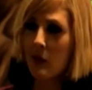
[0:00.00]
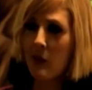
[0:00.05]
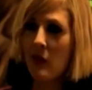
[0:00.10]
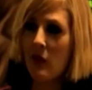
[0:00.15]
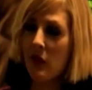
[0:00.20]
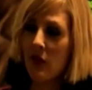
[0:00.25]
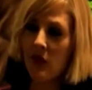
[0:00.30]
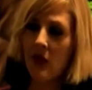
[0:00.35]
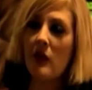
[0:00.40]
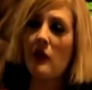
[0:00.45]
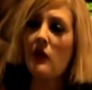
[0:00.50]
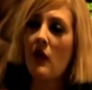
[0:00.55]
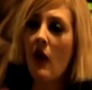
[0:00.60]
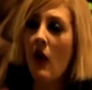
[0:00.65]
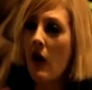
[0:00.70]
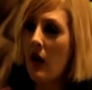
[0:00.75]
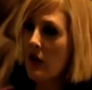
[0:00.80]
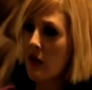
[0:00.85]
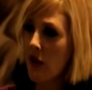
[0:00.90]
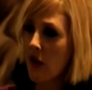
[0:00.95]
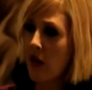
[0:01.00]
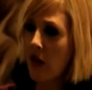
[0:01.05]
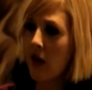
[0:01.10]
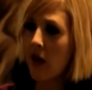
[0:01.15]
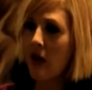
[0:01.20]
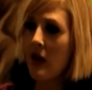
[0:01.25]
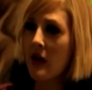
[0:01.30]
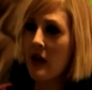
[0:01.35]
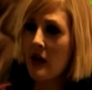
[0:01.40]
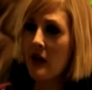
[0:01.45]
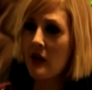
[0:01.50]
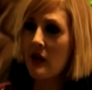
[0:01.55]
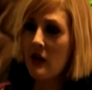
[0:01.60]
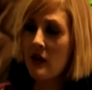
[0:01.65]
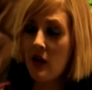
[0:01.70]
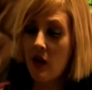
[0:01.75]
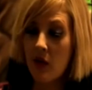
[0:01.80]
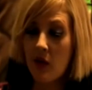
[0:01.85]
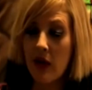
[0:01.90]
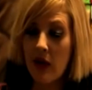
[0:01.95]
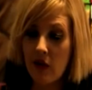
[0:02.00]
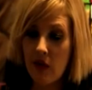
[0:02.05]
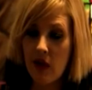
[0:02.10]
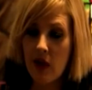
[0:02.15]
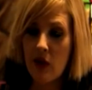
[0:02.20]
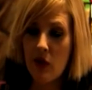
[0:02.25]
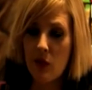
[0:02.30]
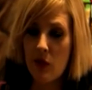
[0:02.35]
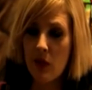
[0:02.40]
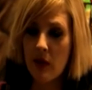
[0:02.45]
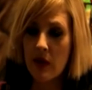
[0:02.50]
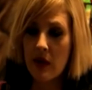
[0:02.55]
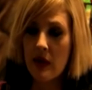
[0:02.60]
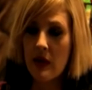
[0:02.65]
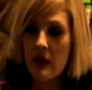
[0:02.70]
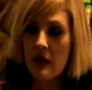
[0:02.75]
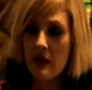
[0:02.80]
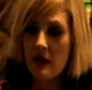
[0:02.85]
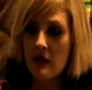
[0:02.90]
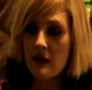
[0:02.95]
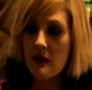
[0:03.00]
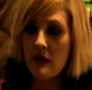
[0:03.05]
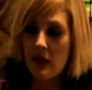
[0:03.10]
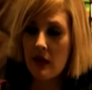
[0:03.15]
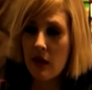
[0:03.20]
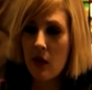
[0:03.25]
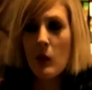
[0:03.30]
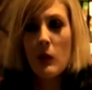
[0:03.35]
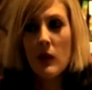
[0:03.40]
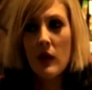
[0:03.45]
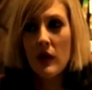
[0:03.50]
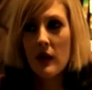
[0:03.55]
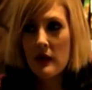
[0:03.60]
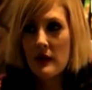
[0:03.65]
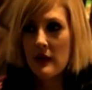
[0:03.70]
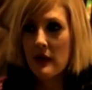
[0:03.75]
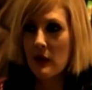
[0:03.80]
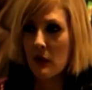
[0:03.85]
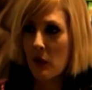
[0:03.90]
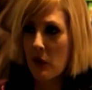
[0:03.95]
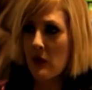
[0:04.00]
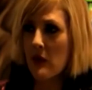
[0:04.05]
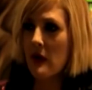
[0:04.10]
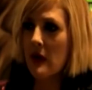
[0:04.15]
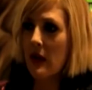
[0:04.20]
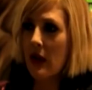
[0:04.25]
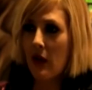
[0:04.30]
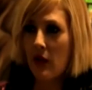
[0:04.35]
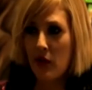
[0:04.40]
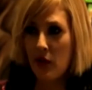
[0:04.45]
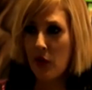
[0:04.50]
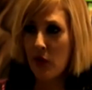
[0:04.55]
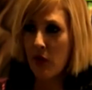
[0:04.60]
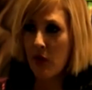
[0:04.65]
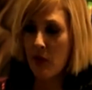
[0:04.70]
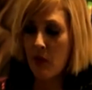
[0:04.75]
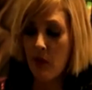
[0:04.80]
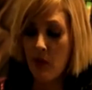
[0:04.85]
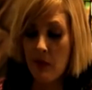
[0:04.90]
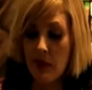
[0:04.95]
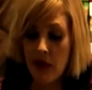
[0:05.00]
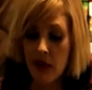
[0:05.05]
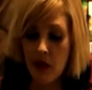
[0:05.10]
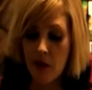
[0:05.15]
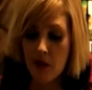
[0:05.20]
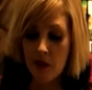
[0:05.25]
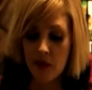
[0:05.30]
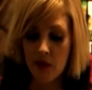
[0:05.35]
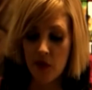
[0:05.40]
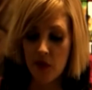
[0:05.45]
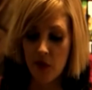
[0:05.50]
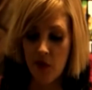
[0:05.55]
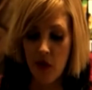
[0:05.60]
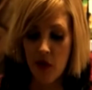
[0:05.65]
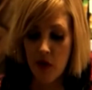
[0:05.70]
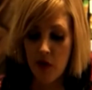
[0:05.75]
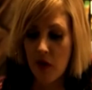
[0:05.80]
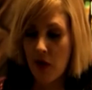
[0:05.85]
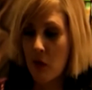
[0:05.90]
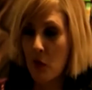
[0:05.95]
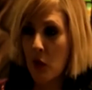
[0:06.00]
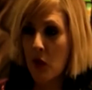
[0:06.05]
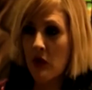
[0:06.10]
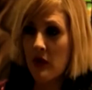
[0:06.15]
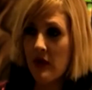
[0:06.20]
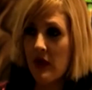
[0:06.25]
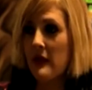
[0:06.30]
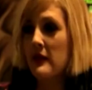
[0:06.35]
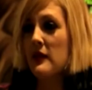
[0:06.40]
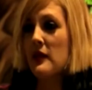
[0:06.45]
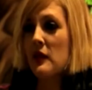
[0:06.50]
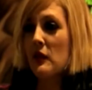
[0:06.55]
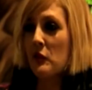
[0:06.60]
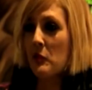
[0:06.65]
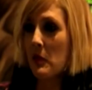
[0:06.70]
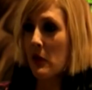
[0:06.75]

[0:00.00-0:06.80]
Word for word: with such honor knowing that you really did the work in order to get through them and become a stronger and more sensitive